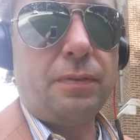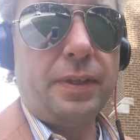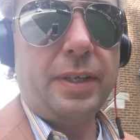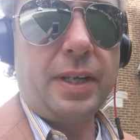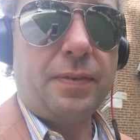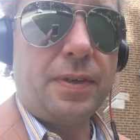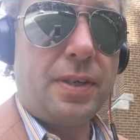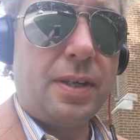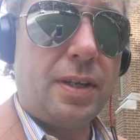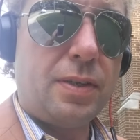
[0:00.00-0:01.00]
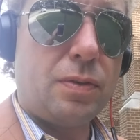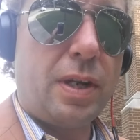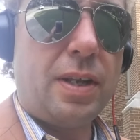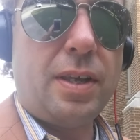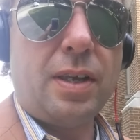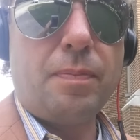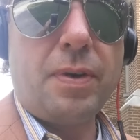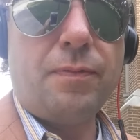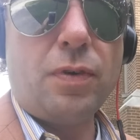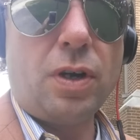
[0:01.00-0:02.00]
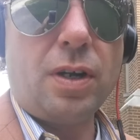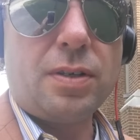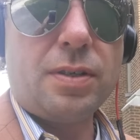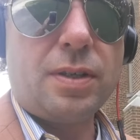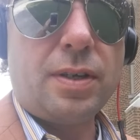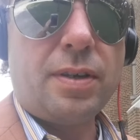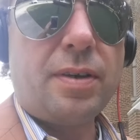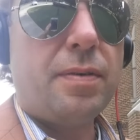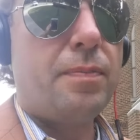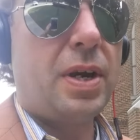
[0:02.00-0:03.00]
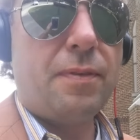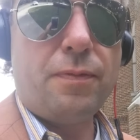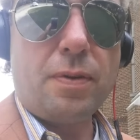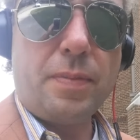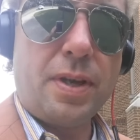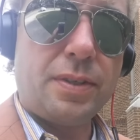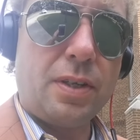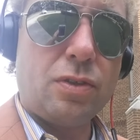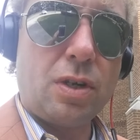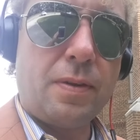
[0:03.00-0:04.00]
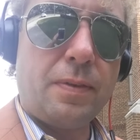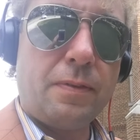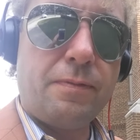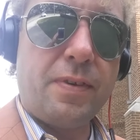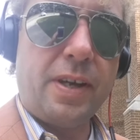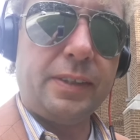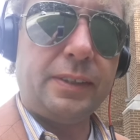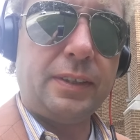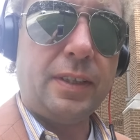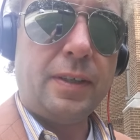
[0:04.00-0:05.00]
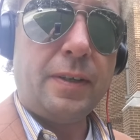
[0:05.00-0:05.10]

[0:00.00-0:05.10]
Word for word: of iniquity is right here before us. Pray for me as I travel fast.